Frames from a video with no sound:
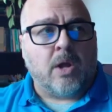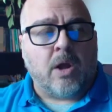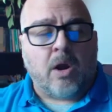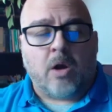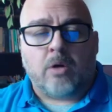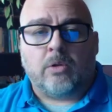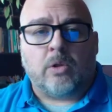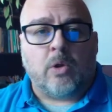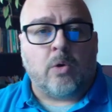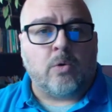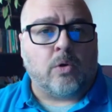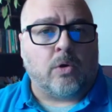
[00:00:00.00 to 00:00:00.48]

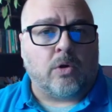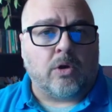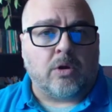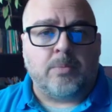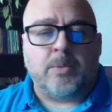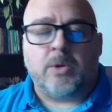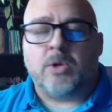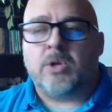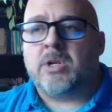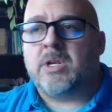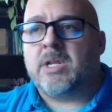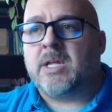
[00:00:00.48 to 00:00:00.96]
our local
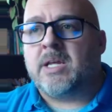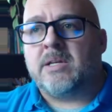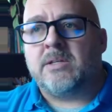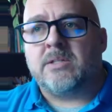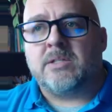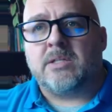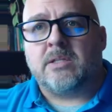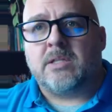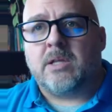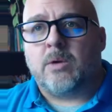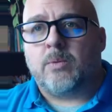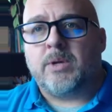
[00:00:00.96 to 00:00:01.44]

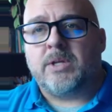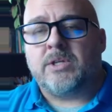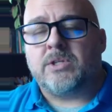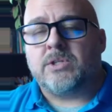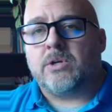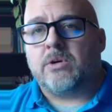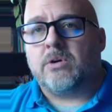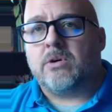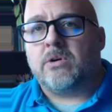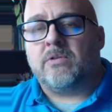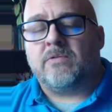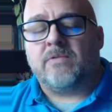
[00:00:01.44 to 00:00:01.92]
communities that we
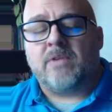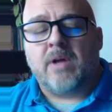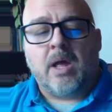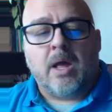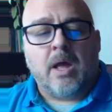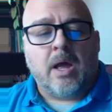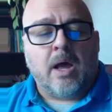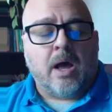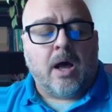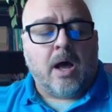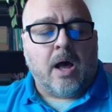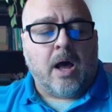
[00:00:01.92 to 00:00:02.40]
serve,
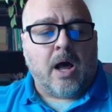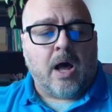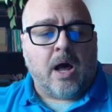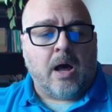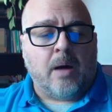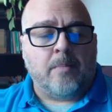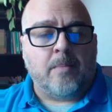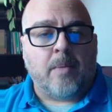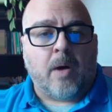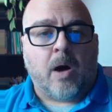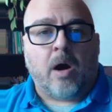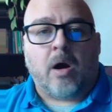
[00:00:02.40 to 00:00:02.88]

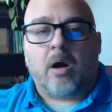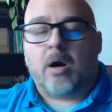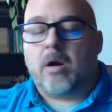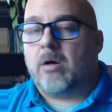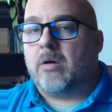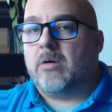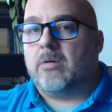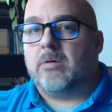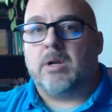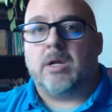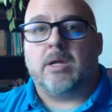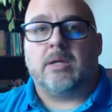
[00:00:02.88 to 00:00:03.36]

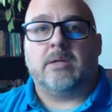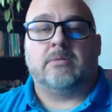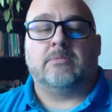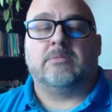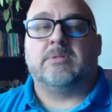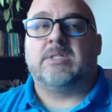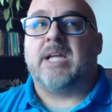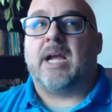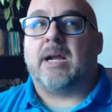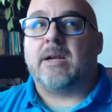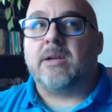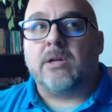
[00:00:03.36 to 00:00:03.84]
our
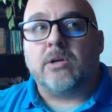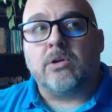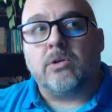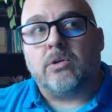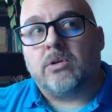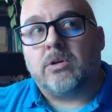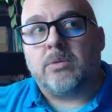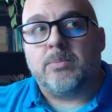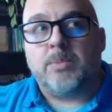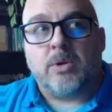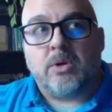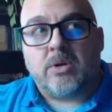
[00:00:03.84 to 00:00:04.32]

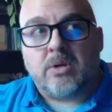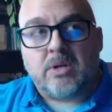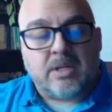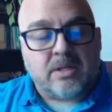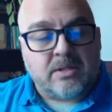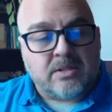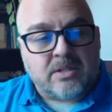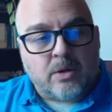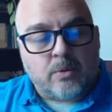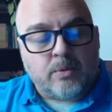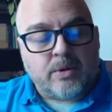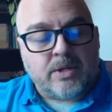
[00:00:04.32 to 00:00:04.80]
technical
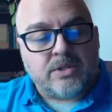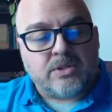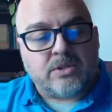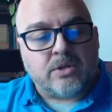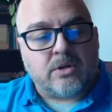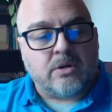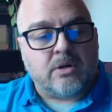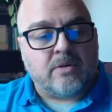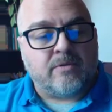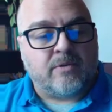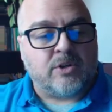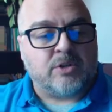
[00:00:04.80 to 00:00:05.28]
communities that we
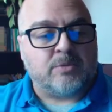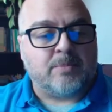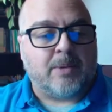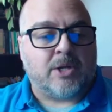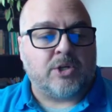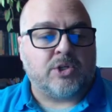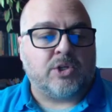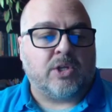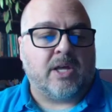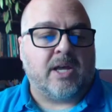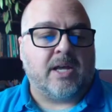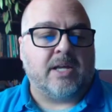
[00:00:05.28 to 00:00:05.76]
serve or
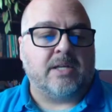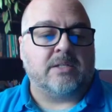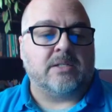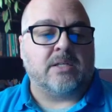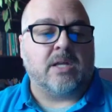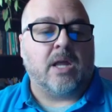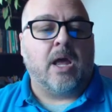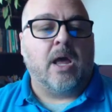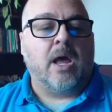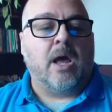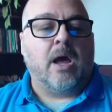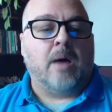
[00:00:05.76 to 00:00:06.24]

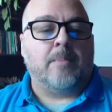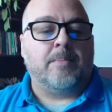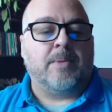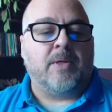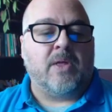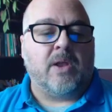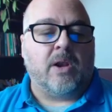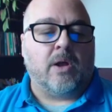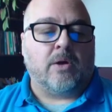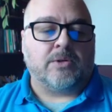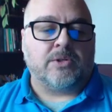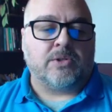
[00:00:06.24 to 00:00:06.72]
specialized,
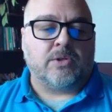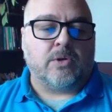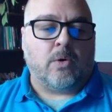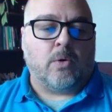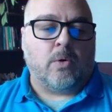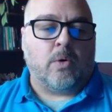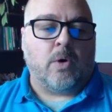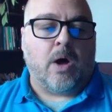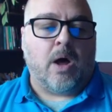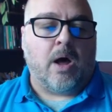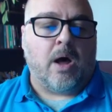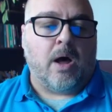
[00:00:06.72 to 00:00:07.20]
but then
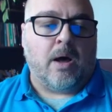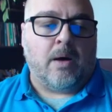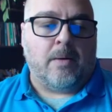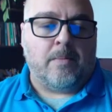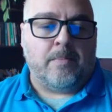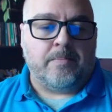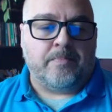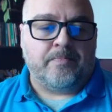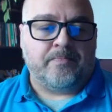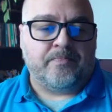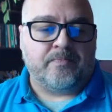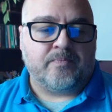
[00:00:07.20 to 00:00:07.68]

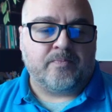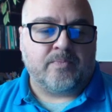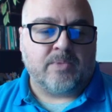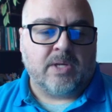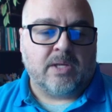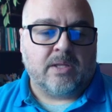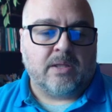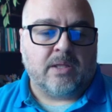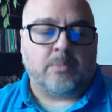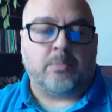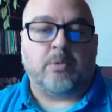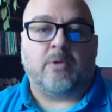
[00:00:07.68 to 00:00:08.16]
also
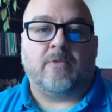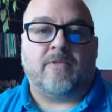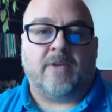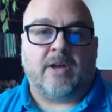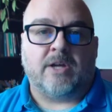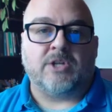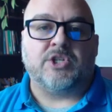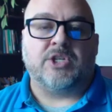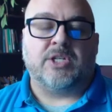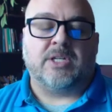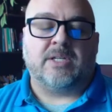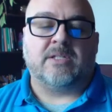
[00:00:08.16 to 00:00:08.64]
the
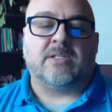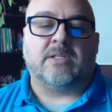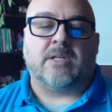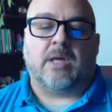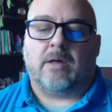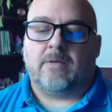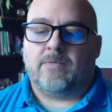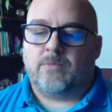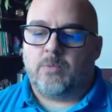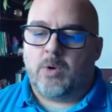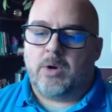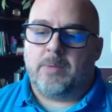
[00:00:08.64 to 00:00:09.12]
profession
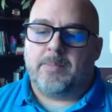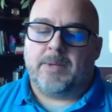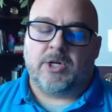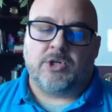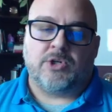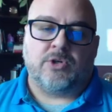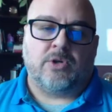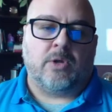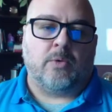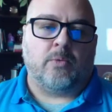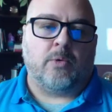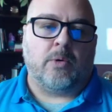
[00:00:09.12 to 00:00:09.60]
itself. We want to
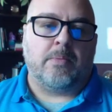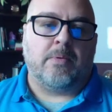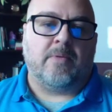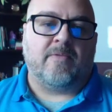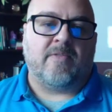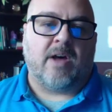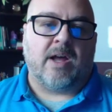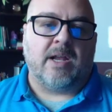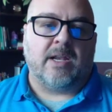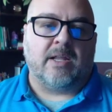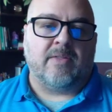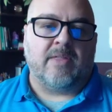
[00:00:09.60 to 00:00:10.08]
make sure that we're
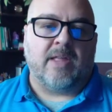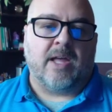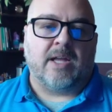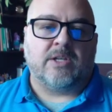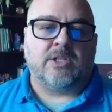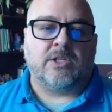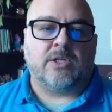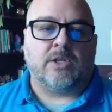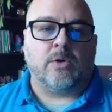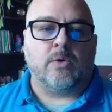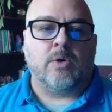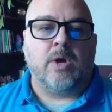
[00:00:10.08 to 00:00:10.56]
providing
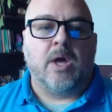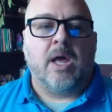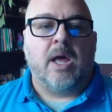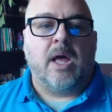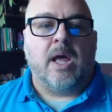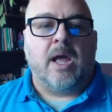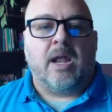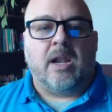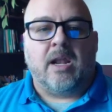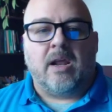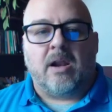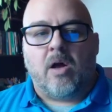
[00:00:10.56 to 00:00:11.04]
that too.
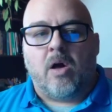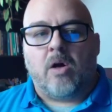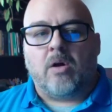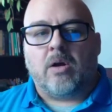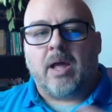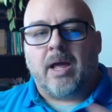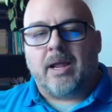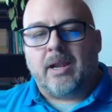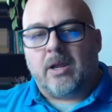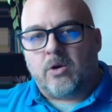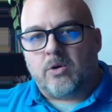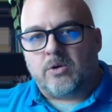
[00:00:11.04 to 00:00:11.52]
And it all
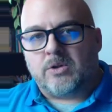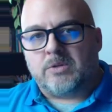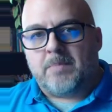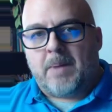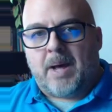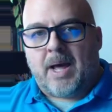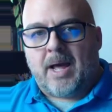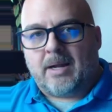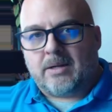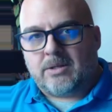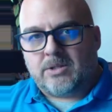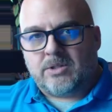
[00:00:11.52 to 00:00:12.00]
kind of goes
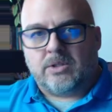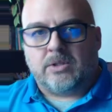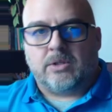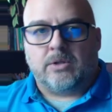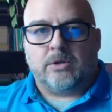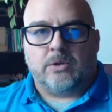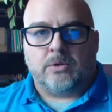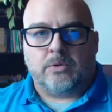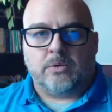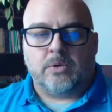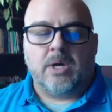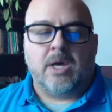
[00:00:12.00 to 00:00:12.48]
back
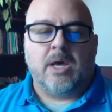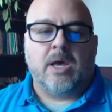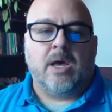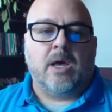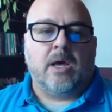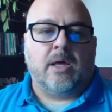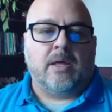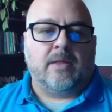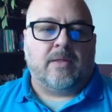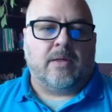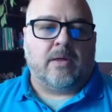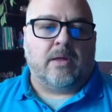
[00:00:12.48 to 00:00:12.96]
to
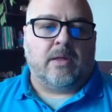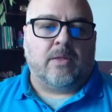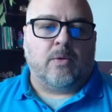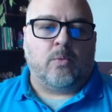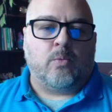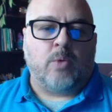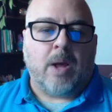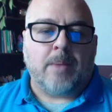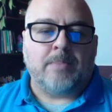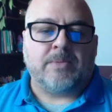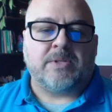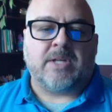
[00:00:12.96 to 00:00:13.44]

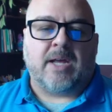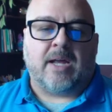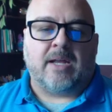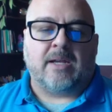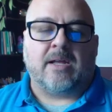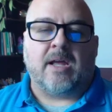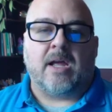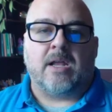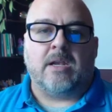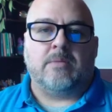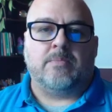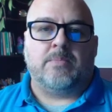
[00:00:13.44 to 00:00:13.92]
the
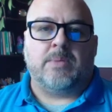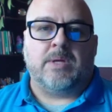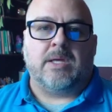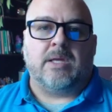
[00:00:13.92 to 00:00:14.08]
website kind of